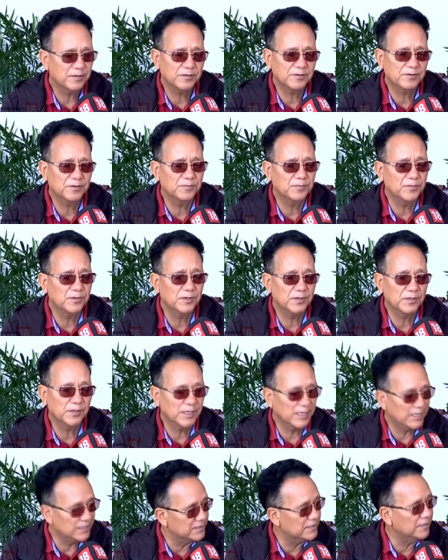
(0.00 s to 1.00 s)
no,
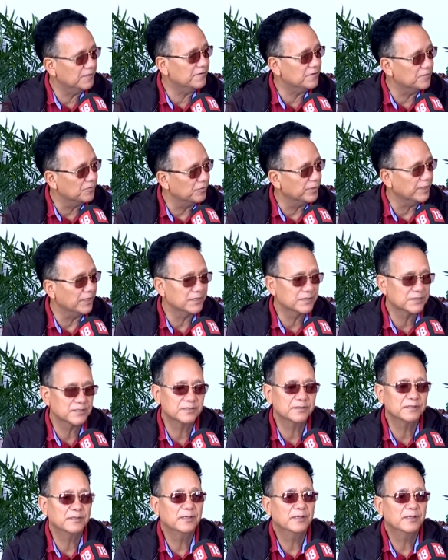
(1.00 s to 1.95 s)
less than two weeks,